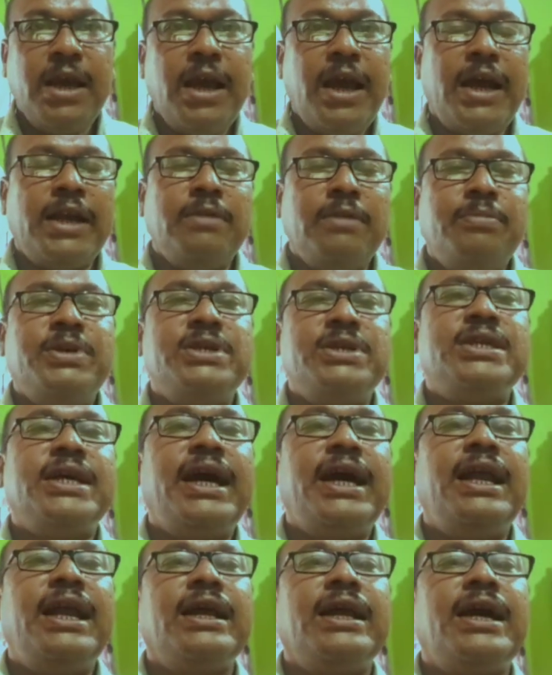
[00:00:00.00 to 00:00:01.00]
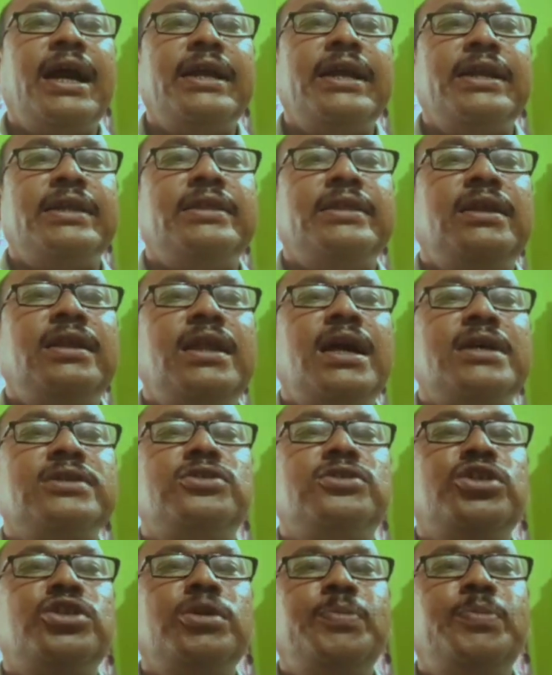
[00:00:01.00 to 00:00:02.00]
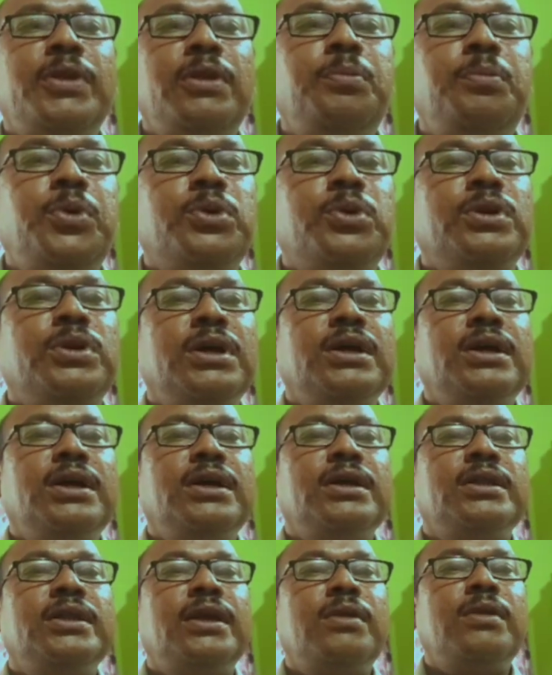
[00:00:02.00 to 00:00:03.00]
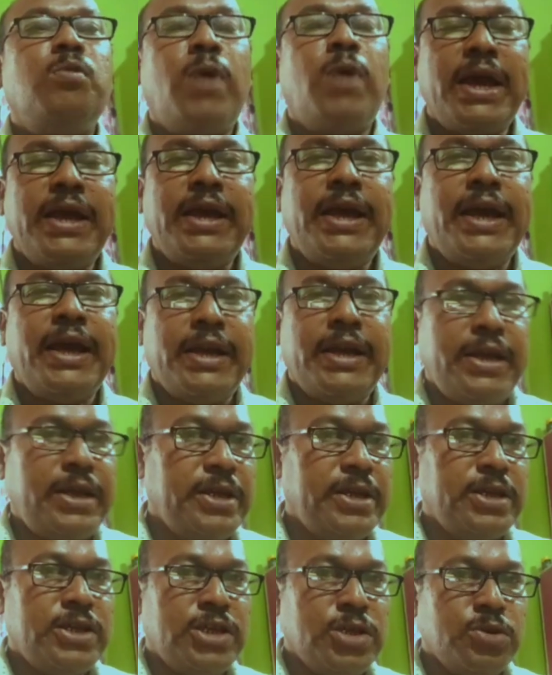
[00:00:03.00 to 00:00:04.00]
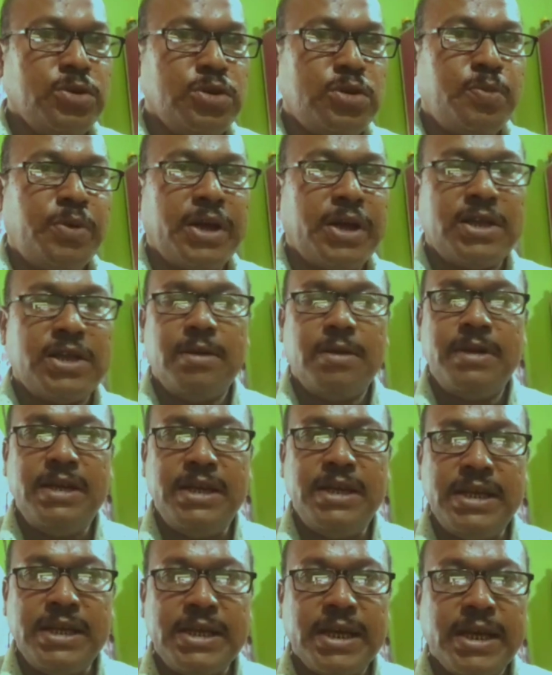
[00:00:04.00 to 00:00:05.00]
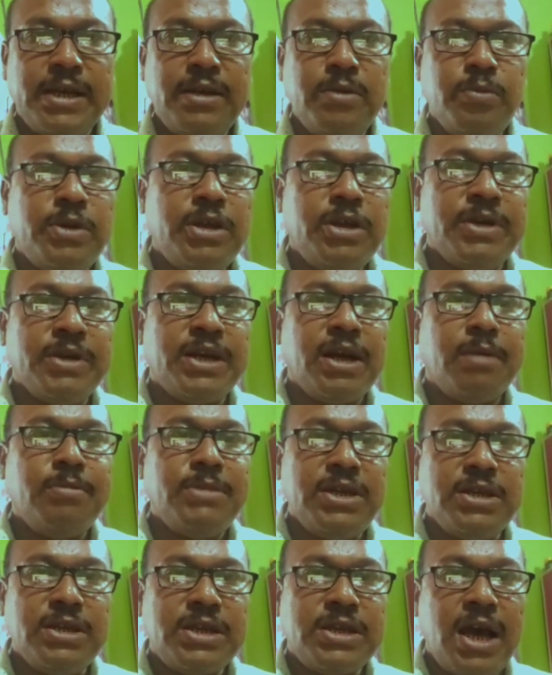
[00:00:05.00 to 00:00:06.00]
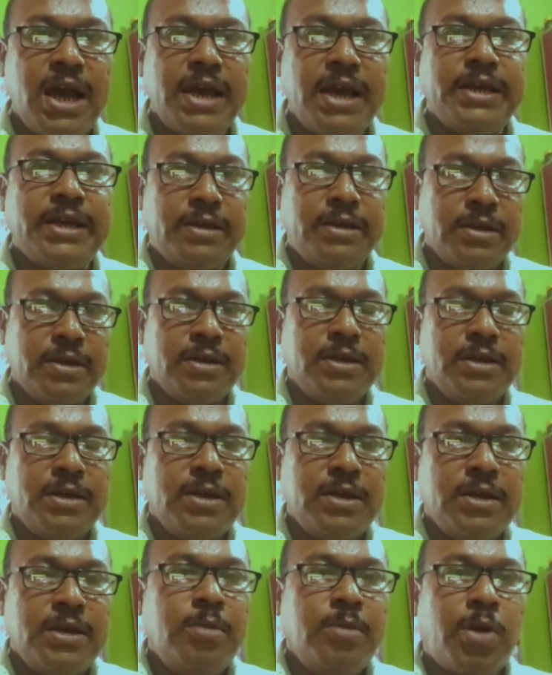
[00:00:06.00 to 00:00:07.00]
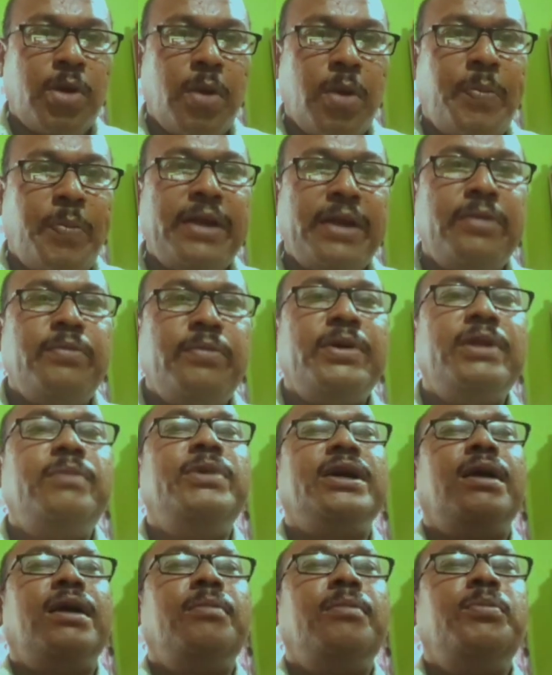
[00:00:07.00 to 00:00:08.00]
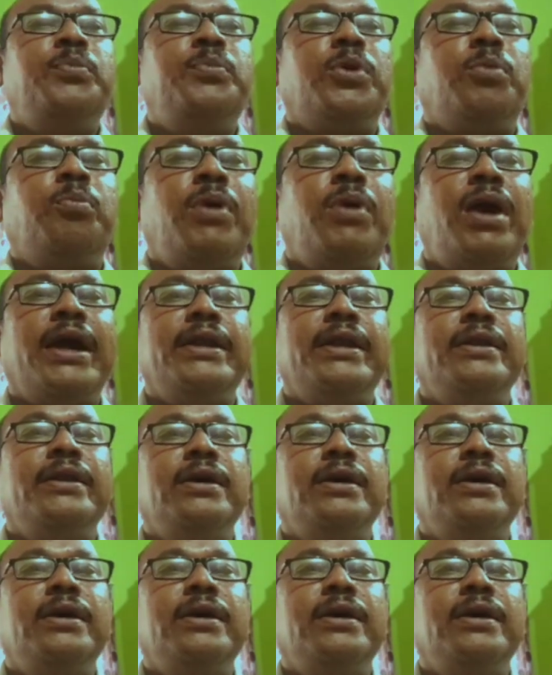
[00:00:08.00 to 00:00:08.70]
And if it is alkyne at the last triple bond, then yne is used. For example, ethane will become ethyne. Propane will become propine.